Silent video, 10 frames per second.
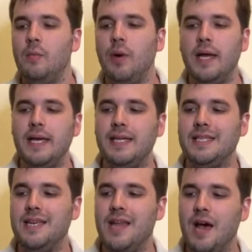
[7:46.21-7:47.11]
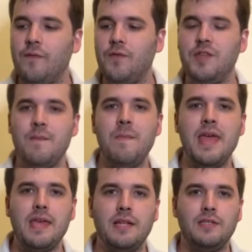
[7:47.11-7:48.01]
but it's enough to
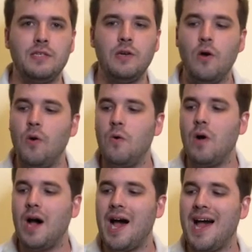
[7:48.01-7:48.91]
make it so